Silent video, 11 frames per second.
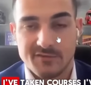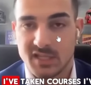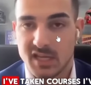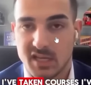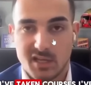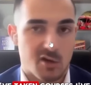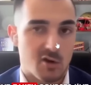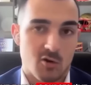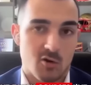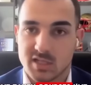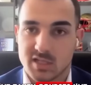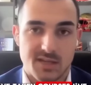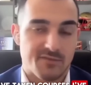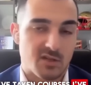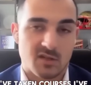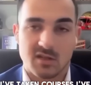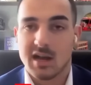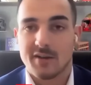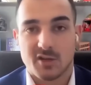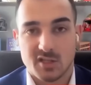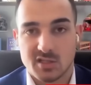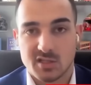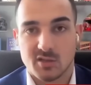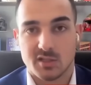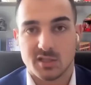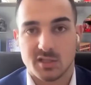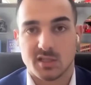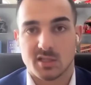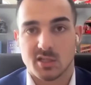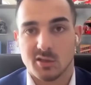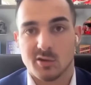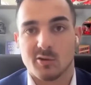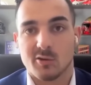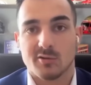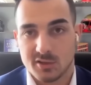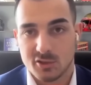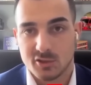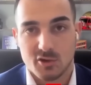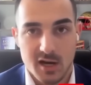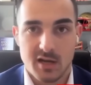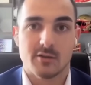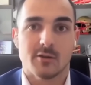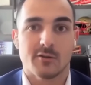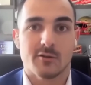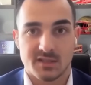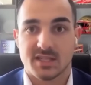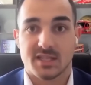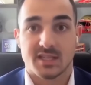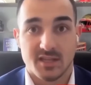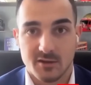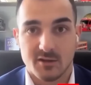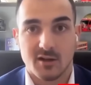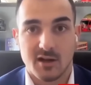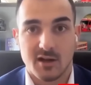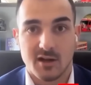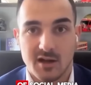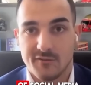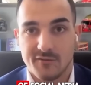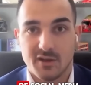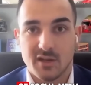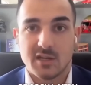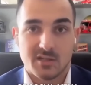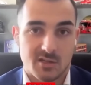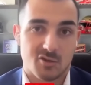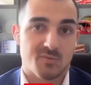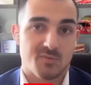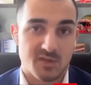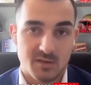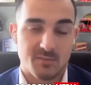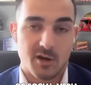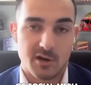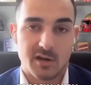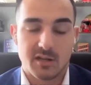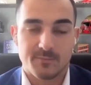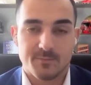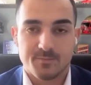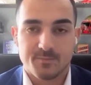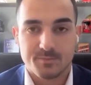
I've taken courses, I've done a lot of consulting to learn the trade, learn the mm-hmm. skill mm-hmm. of social media marketing.